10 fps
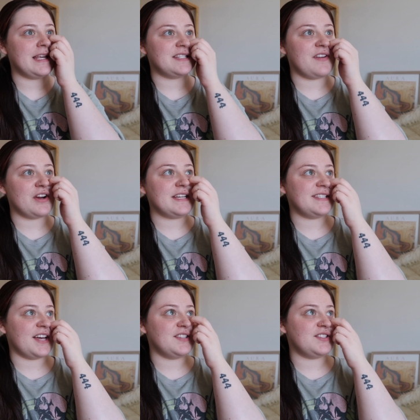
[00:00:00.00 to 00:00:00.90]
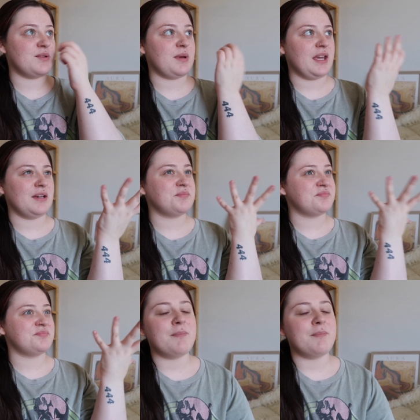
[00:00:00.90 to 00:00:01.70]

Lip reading: He's very sus to me.